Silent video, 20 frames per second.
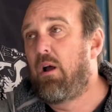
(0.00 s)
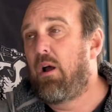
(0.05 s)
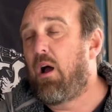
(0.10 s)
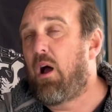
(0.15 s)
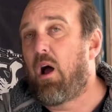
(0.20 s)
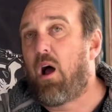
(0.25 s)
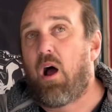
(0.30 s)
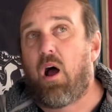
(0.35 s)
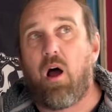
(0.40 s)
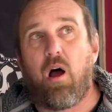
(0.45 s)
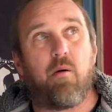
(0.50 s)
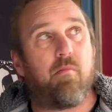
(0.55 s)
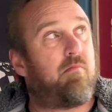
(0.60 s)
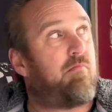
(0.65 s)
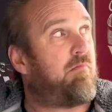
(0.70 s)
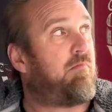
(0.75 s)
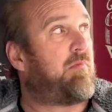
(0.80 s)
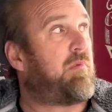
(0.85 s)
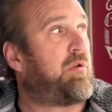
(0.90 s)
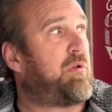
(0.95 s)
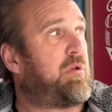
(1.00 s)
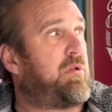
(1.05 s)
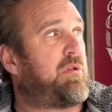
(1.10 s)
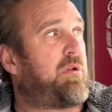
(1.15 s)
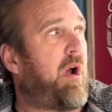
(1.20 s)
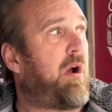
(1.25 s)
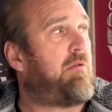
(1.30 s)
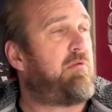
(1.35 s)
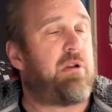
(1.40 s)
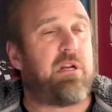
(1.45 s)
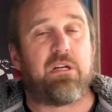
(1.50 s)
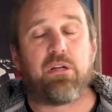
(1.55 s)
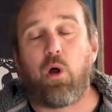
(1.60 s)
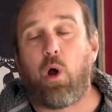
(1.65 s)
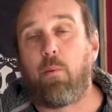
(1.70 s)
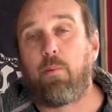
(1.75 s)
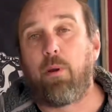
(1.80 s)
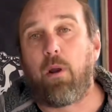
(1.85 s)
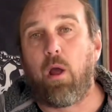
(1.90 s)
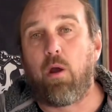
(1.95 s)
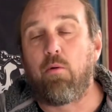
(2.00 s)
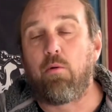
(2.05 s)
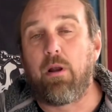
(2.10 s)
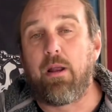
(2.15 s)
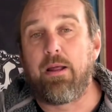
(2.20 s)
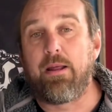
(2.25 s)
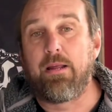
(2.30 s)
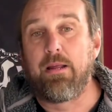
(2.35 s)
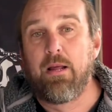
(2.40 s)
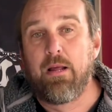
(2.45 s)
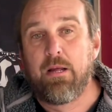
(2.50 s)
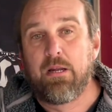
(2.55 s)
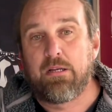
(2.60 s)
Um, Tony's Hop Lonely.